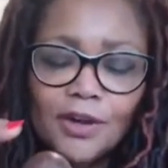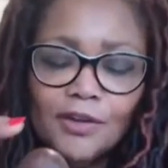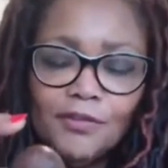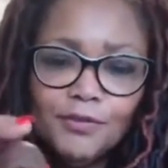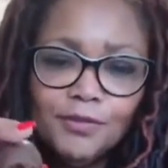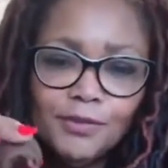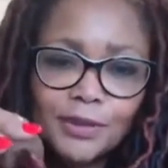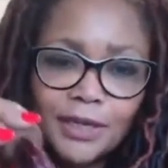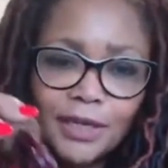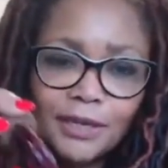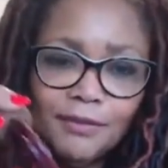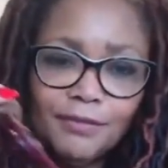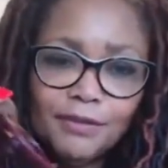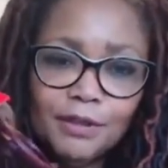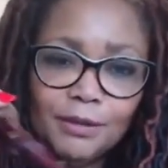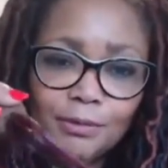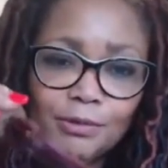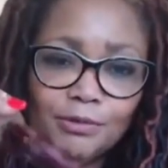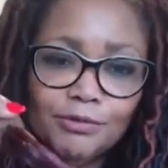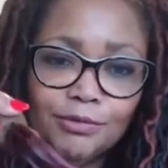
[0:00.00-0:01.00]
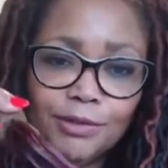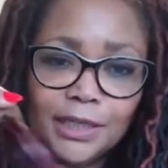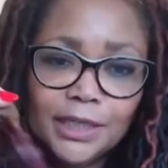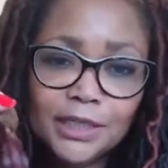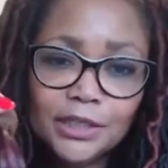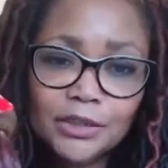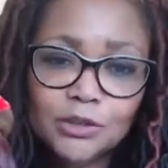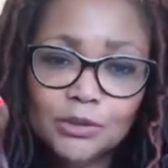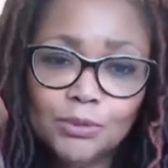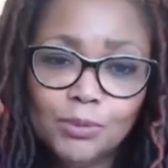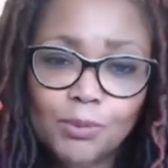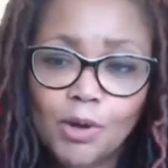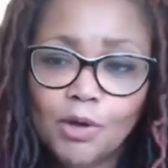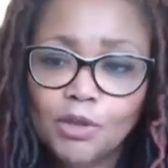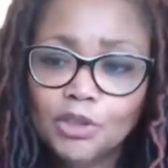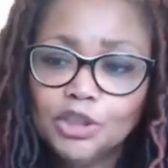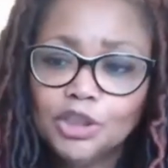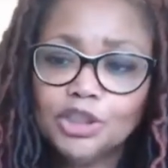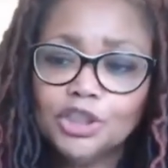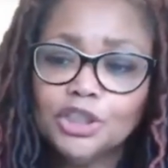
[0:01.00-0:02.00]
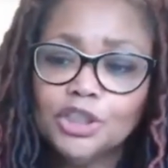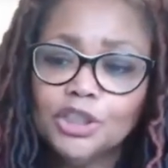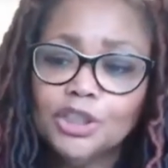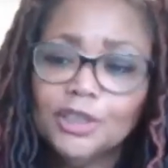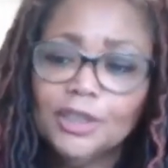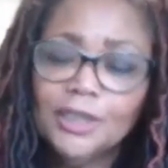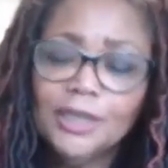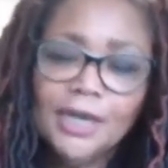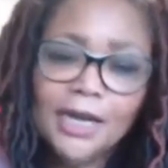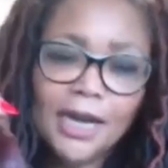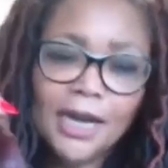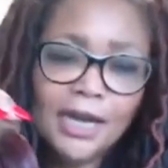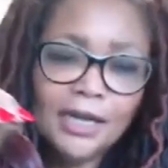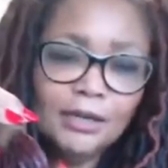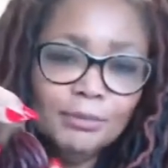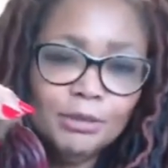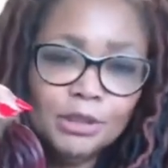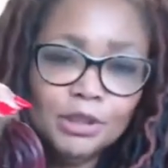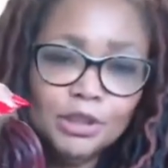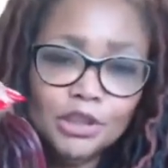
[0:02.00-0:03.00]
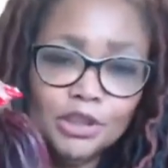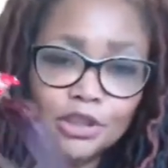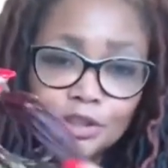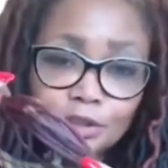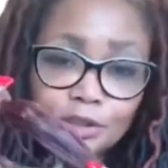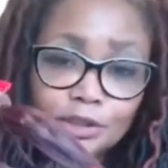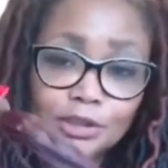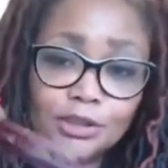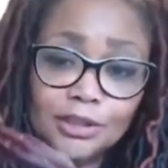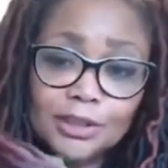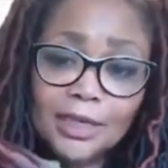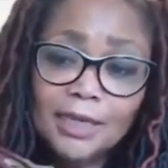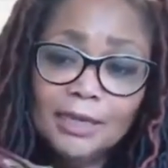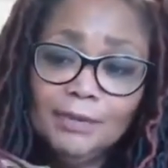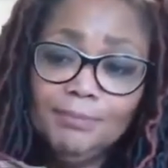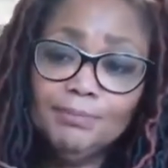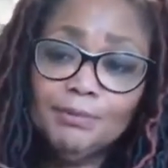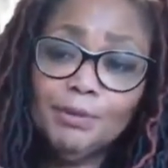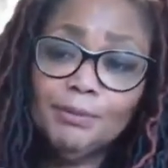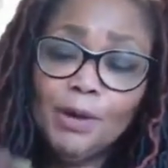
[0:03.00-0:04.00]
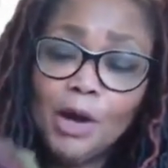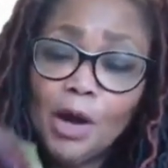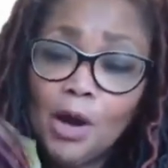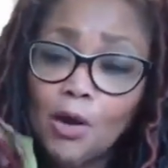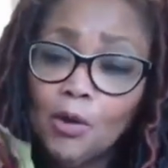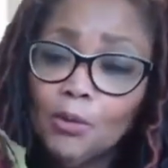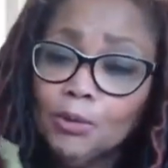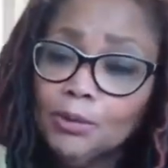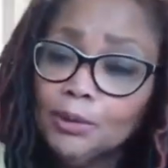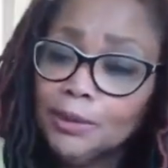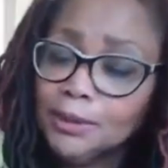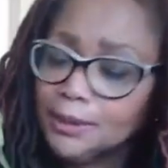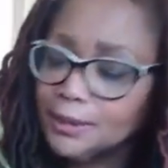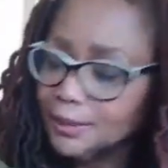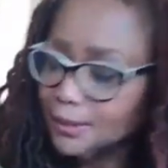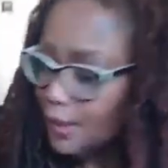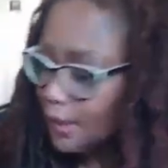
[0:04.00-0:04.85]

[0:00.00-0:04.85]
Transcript: I've given them a really good wash, and I'm going to keep them whole as